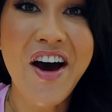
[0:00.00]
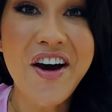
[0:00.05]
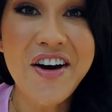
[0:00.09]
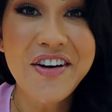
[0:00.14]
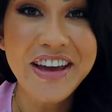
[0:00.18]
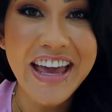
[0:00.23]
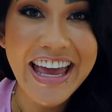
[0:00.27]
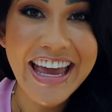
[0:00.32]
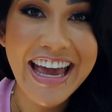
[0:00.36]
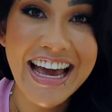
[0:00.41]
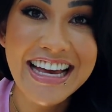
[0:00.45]

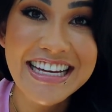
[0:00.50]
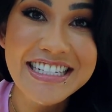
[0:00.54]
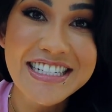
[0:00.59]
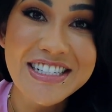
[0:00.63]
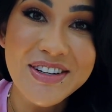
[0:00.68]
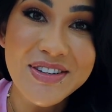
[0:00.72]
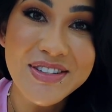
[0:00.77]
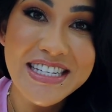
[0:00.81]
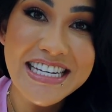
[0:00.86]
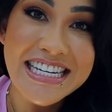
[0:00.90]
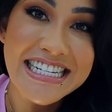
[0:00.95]
Okay guys,
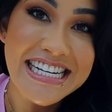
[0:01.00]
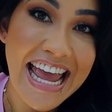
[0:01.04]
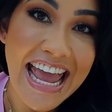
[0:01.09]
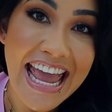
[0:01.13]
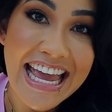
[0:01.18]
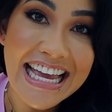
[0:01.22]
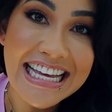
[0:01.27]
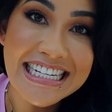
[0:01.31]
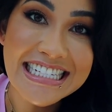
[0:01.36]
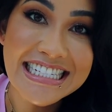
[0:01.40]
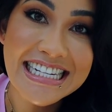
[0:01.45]
so
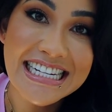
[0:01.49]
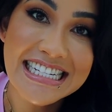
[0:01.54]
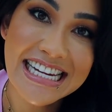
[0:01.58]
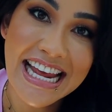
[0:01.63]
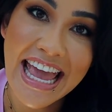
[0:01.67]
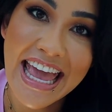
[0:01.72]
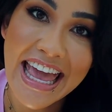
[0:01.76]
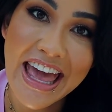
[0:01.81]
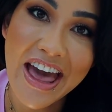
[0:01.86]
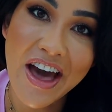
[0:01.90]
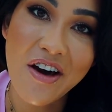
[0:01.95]
today is the
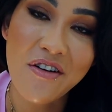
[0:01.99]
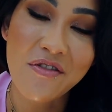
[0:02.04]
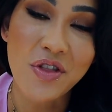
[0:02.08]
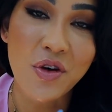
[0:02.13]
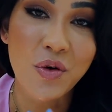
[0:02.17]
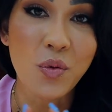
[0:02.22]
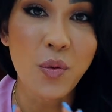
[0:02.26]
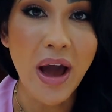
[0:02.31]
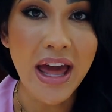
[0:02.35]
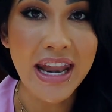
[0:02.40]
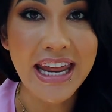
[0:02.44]
day of
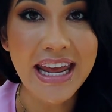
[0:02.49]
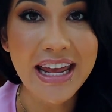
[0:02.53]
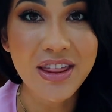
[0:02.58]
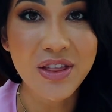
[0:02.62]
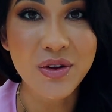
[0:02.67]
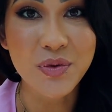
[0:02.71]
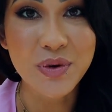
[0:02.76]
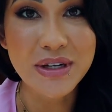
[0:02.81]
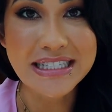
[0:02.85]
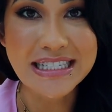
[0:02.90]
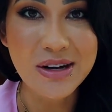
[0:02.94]
the wedding,
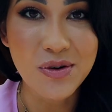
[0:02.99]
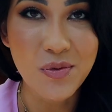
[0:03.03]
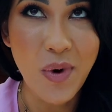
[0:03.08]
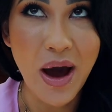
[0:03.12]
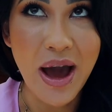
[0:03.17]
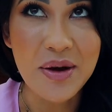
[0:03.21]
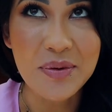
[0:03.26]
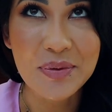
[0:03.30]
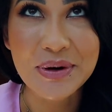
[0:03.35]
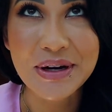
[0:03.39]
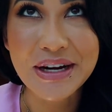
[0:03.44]
the reason
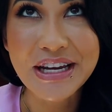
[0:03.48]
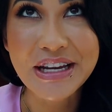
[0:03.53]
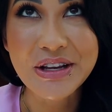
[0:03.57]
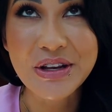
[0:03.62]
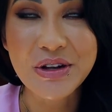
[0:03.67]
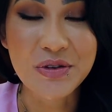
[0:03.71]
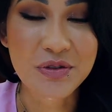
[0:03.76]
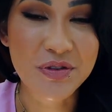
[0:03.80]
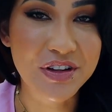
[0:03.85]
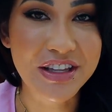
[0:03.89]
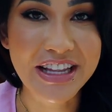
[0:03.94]
why we're
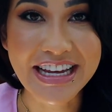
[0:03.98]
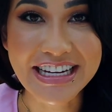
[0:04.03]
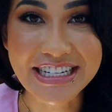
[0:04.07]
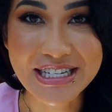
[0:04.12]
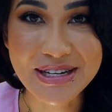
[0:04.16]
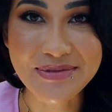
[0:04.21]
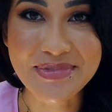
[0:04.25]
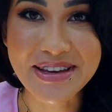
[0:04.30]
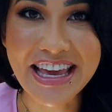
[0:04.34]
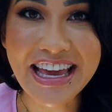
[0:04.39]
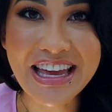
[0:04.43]
in
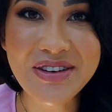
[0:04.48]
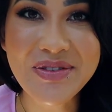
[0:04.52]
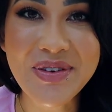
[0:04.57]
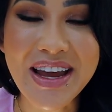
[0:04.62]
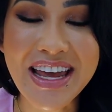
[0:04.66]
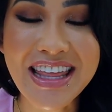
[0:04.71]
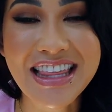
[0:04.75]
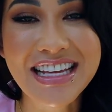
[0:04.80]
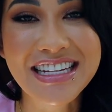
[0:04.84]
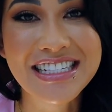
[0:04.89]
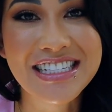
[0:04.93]
Newfoundland to begin
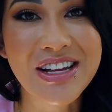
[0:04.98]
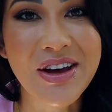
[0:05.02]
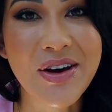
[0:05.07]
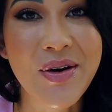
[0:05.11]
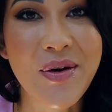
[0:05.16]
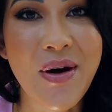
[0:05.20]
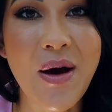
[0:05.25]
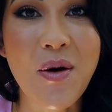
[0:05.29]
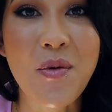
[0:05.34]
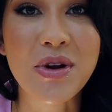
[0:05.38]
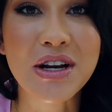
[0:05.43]
with.
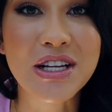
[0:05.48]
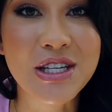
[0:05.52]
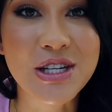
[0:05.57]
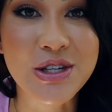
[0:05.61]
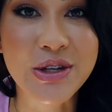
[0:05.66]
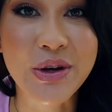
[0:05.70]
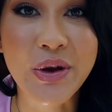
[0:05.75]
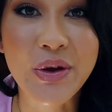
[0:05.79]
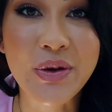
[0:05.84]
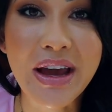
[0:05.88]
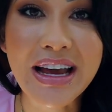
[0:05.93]
So I wanted to
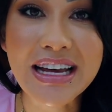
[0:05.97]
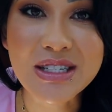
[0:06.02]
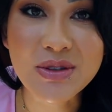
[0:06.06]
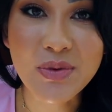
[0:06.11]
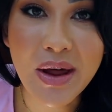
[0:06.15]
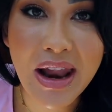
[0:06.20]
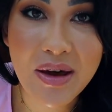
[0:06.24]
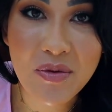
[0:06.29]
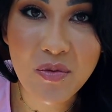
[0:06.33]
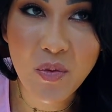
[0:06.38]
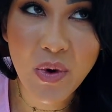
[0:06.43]
show you guys
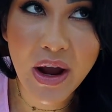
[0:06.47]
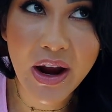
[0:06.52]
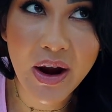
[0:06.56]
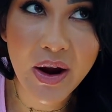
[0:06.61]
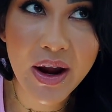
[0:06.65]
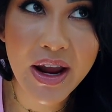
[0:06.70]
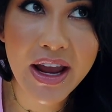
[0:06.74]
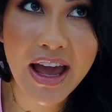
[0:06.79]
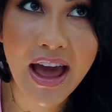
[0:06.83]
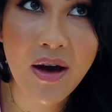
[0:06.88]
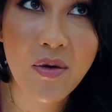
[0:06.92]
what I'm
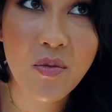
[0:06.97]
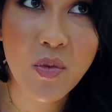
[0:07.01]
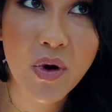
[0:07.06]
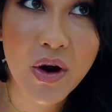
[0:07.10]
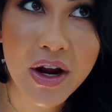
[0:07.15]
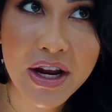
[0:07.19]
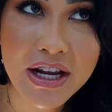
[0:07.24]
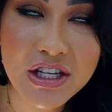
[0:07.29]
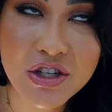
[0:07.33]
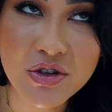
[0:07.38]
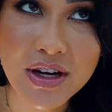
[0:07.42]
wearing. I'm
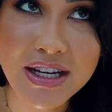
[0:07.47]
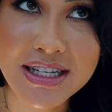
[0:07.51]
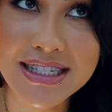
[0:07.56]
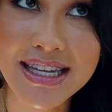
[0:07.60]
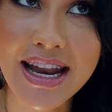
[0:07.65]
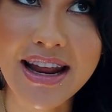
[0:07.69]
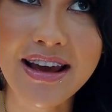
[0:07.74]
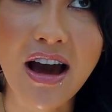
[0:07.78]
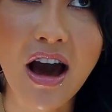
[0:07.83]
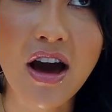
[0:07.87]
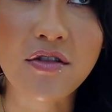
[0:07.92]
wearing a dress
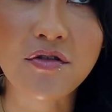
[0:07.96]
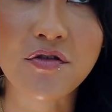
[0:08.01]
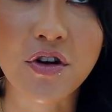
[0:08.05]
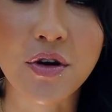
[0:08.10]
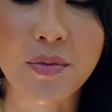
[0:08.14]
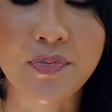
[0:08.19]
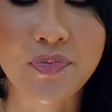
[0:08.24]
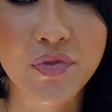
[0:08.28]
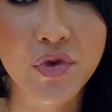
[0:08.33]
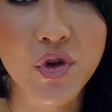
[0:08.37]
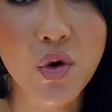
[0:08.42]
that I got
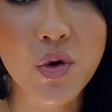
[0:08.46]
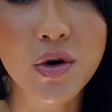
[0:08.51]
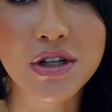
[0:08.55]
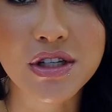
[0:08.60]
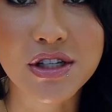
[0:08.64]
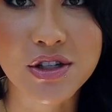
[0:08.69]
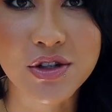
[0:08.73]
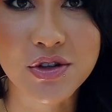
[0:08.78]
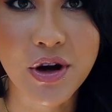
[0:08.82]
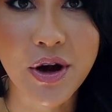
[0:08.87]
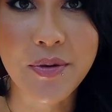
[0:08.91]
from
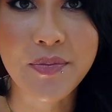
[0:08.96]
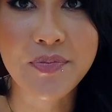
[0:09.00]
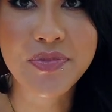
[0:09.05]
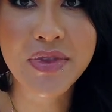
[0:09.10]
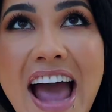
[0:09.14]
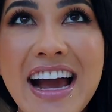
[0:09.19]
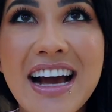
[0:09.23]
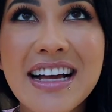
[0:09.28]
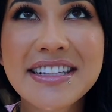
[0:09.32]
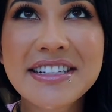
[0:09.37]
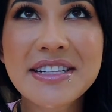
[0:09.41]
Nordstrom.
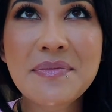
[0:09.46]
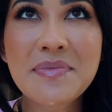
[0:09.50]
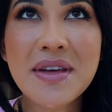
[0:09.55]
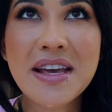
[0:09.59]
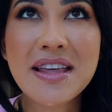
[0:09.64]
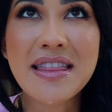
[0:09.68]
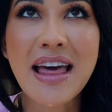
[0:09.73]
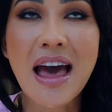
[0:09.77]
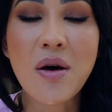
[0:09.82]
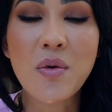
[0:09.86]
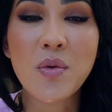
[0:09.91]
I got
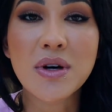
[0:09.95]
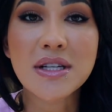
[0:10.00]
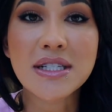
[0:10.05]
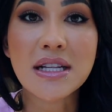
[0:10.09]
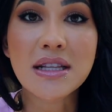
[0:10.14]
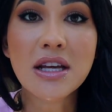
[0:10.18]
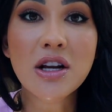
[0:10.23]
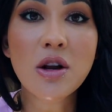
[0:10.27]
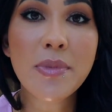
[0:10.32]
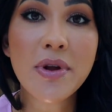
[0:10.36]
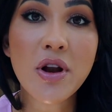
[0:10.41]
something that was a
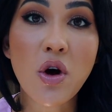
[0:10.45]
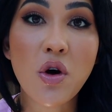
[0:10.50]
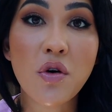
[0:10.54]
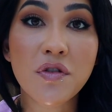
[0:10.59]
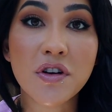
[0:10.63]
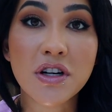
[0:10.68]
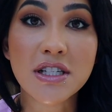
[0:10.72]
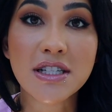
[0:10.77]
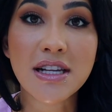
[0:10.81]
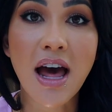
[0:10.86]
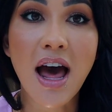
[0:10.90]
little bit
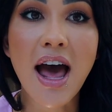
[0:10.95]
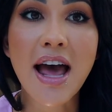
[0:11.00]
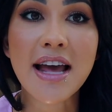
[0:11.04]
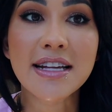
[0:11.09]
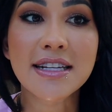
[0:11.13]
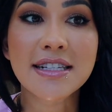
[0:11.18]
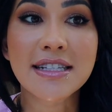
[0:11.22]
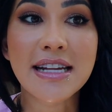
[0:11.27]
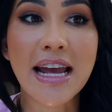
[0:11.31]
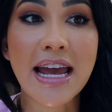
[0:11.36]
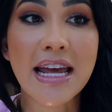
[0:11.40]

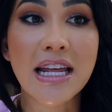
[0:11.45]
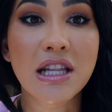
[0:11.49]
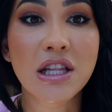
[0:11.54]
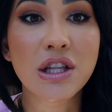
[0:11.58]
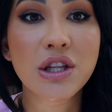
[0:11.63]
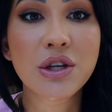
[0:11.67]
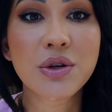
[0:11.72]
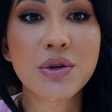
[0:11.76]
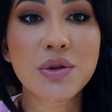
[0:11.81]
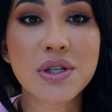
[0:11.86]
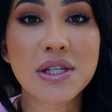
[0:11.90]
oversized
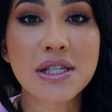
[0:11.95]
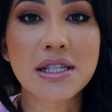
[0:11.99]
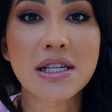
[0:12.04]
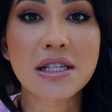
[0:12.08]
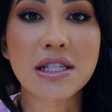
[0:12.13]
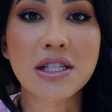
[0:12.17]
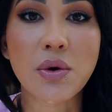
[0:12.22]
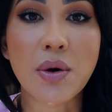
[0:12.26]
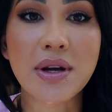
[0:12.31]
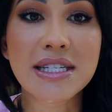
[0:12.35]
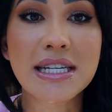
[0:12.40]
and loose,
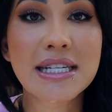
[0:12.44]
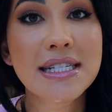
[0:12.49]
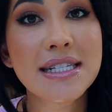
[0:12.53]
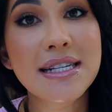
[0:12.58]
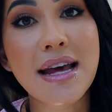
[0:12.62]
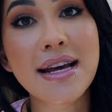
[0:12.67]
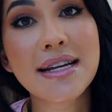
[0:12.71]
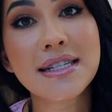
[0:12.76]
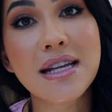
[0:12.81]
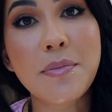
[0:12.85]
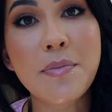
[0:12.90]
so I did
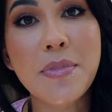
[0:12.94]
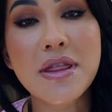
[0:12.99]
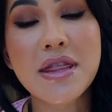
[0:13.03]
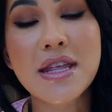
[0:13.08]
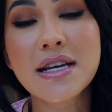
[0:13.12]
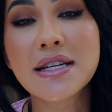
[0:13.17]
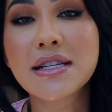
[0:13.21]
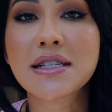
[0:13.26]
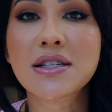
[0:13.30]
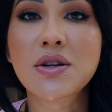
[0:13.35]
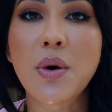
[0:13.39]
size up in
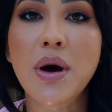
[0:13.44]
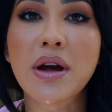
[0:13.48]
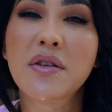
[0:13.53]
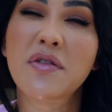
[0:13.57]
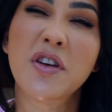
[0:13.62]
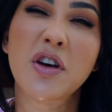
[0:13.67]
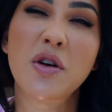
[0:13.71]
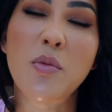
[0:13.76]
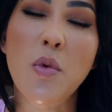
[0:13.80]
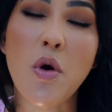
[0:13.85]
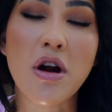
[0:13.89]
this so I'd
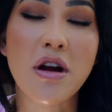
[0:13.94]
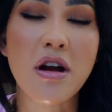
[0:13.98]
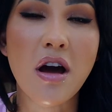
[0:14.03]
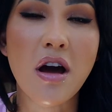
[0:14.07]
feel more